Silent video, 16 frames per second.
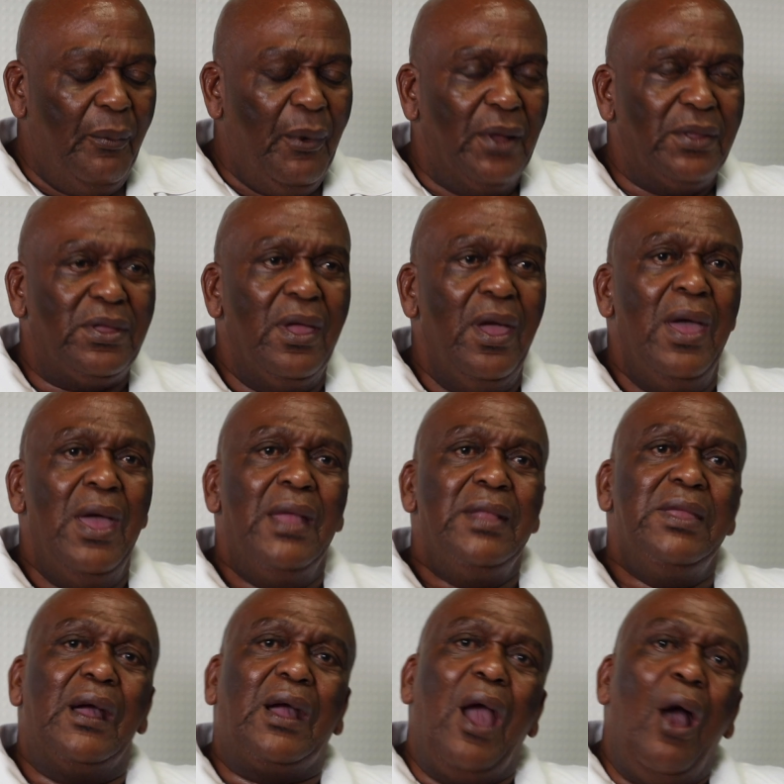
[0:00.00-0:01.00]
about
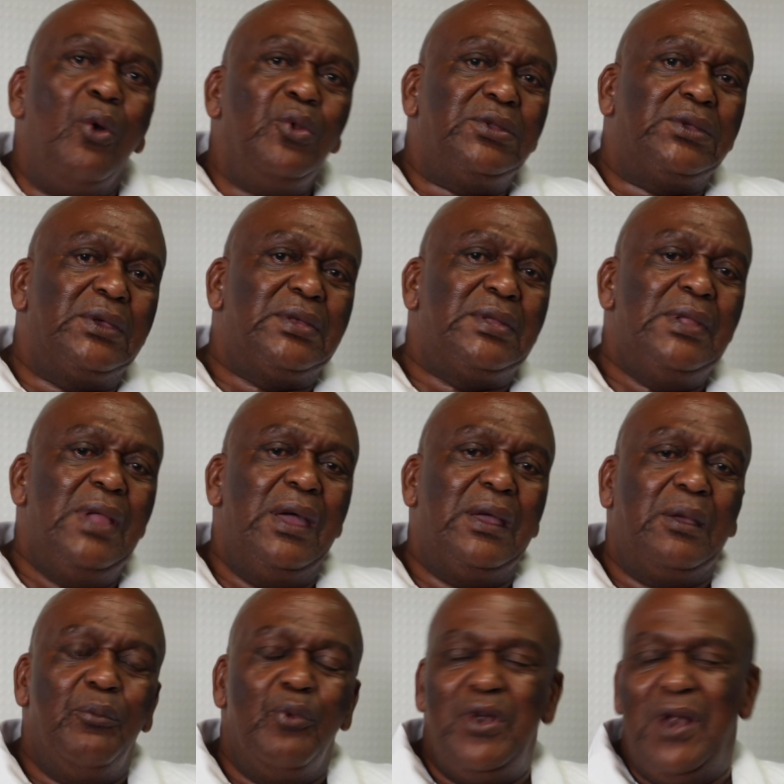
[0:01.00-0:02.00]
the countries
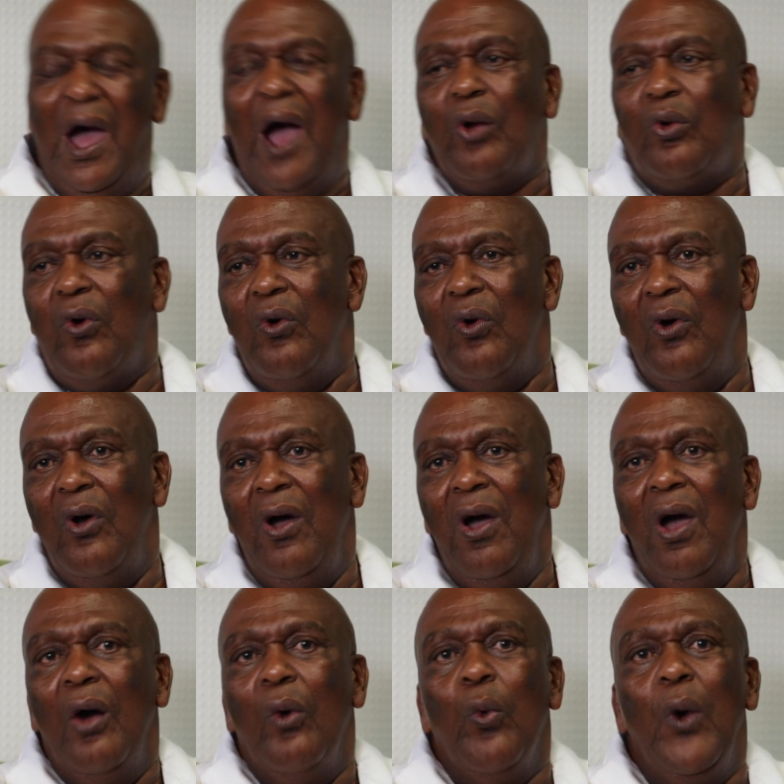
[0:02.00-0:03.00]
like Monaco,
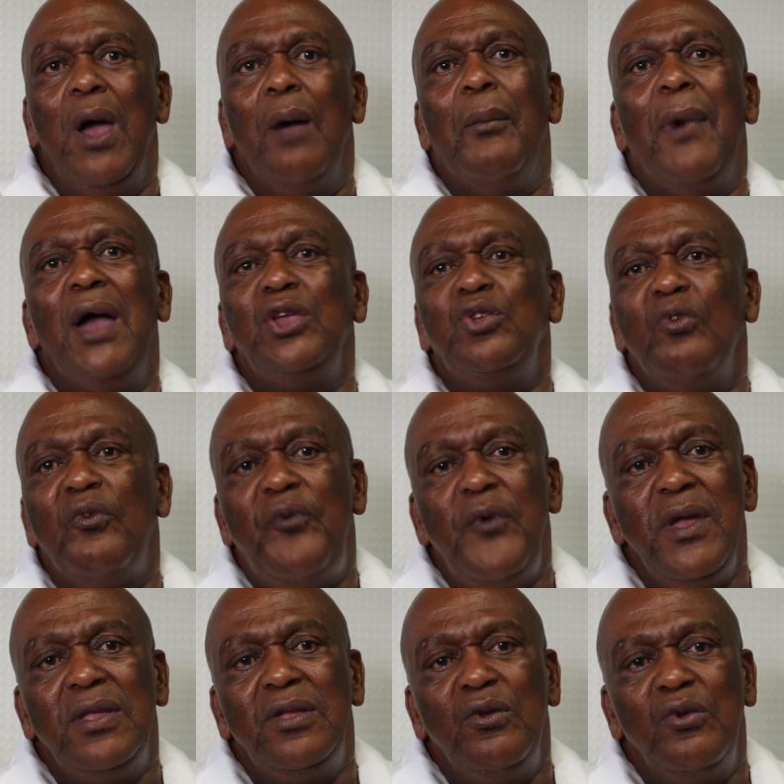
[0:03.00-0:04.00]
whereby
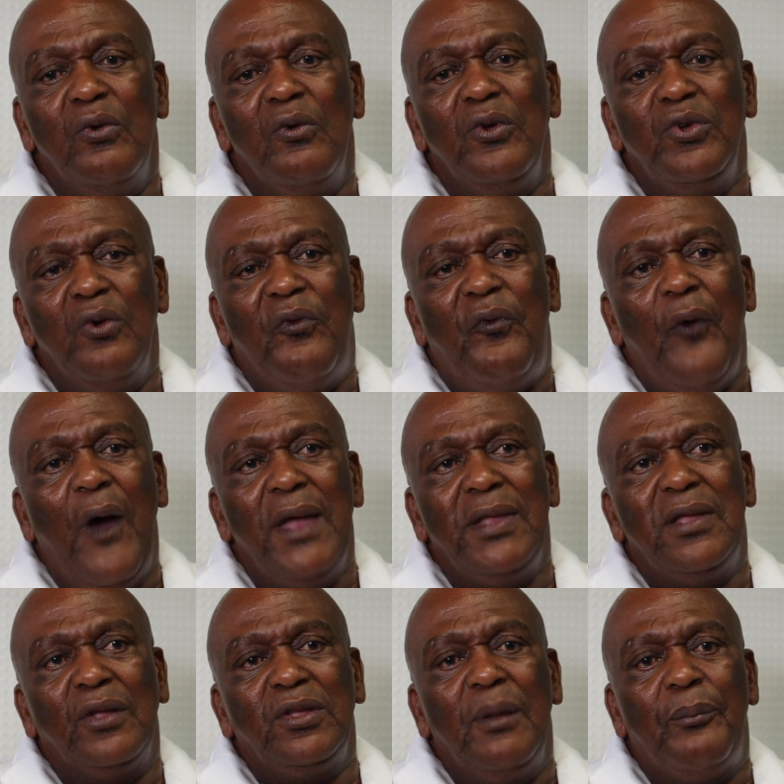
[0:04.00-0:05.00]
you find
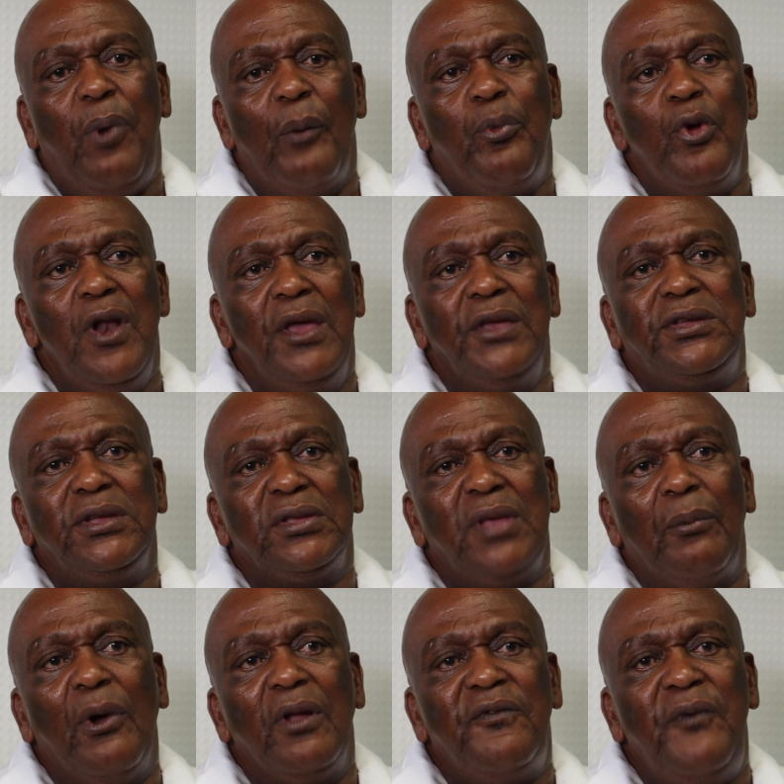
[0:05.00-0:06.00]
that the population is
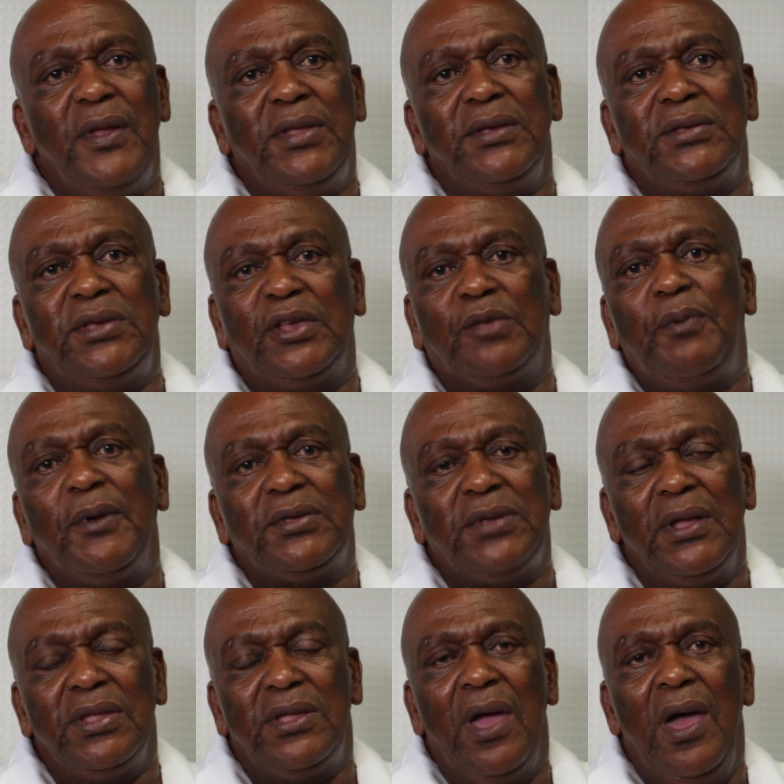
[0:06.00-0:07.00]
about 36%,